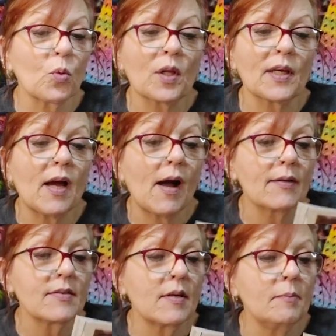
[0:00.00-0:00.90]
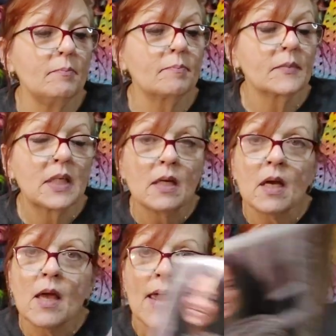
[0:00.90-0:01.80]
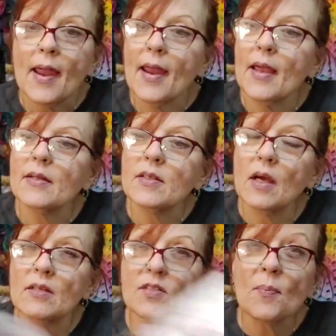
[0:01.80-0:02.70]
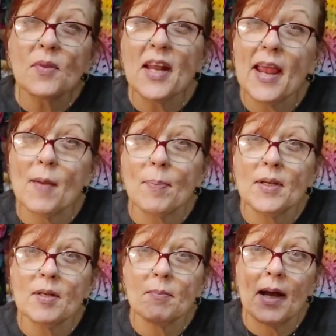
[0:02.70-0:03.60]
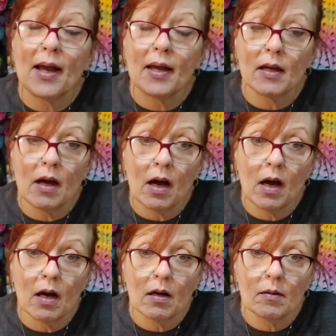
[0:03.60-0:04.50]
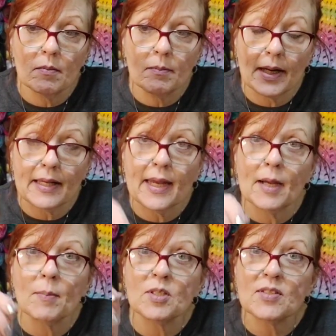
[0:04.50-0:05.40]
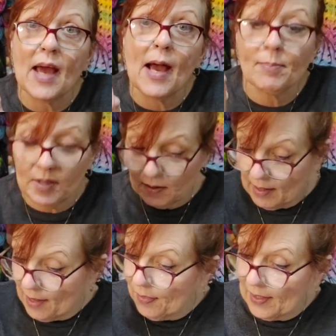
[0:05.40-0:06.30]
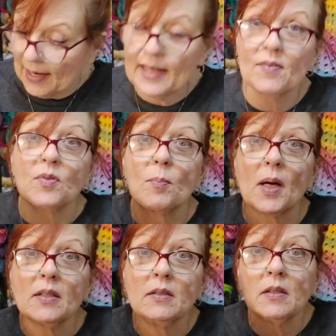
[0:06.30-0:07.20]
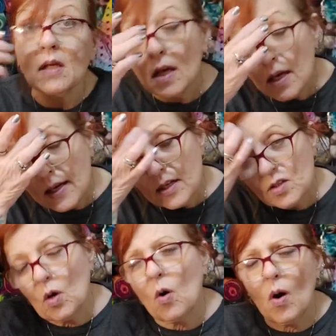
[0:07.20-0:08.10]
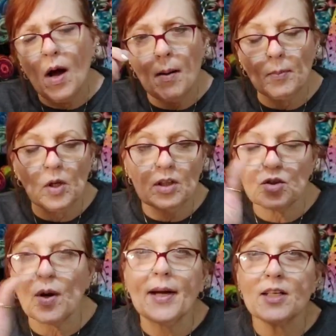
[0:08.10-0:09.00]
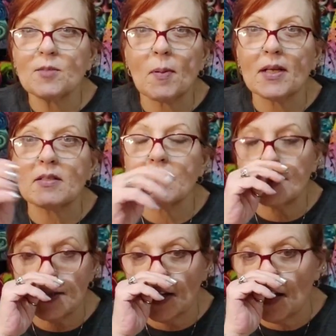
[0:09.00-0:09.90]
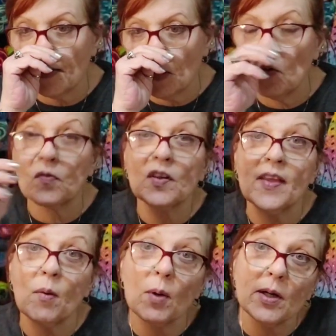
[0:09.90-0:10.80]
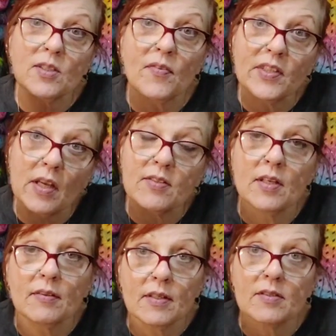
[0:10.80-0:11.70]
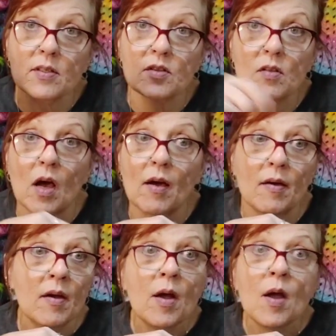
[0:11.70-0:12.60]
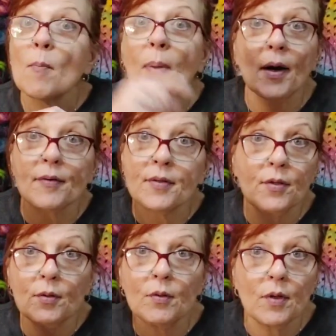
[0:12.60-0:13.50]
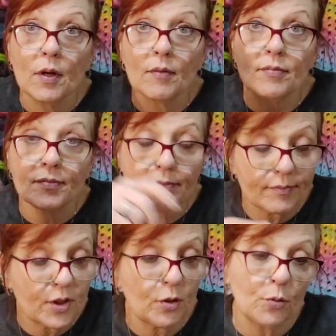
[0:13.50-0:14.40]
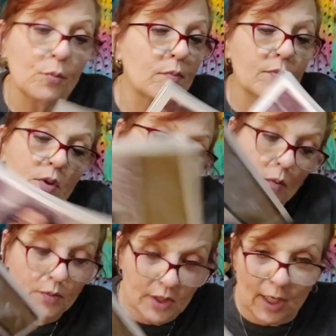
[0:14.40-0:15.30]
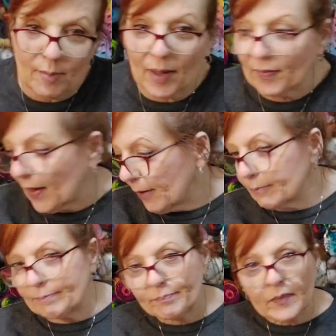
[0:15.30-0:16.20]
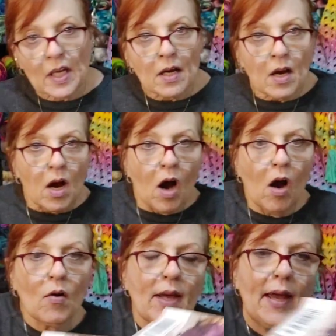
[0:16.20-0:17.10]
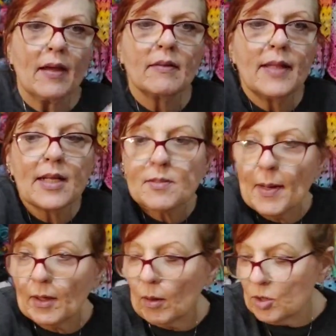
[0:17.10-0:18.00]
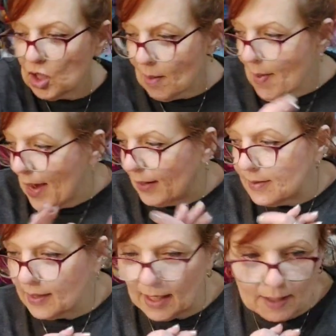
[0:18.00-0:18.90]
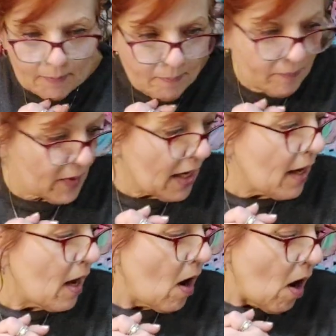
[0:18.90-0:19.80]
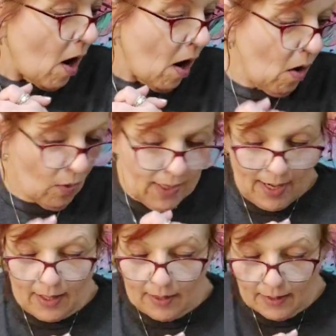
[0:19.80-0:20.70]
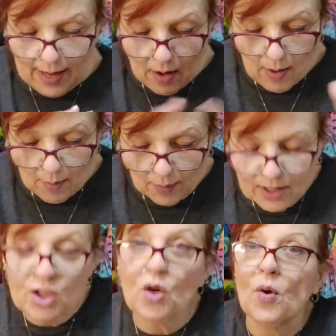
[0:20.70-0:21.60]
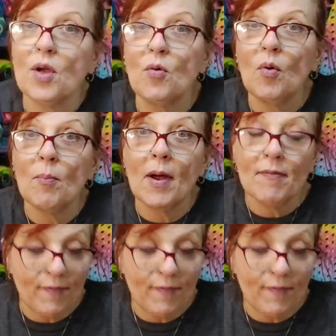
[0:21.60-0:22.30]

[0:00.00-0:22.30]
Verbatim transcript: really awesome. And uh, something happened and my, uh, my camera stopped. I think I hit the button. So I'm going to try to splice this together. Hopefully that works. If it doesn't, this is uh, part two of two. So sorry about that. Okay, that's my crochet magazine. Okay, now I want to show you my